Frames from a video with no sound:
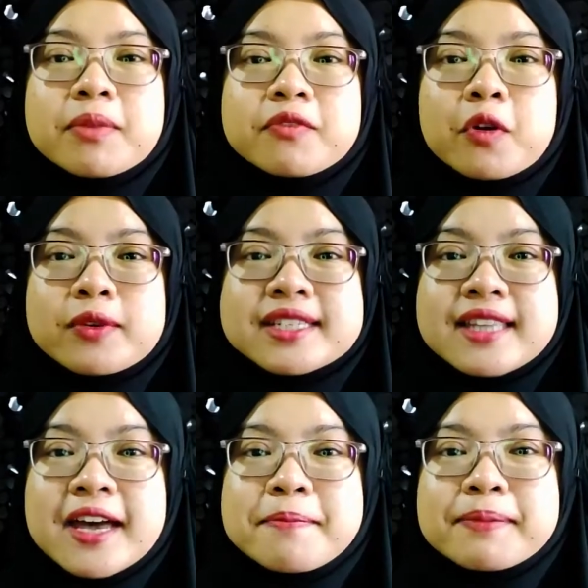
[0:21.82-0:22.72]
Before we
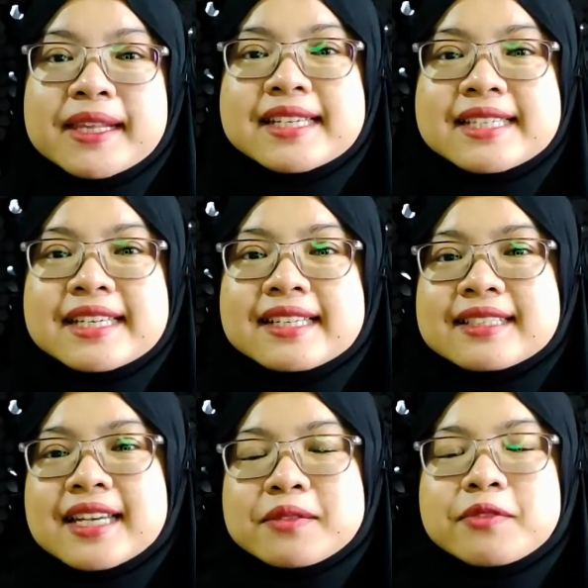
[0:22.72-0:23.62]
start, please hit the
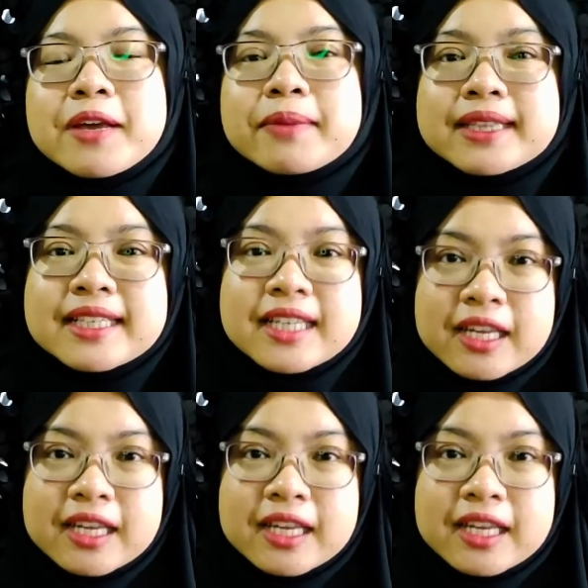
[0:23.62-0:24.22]
subscribe button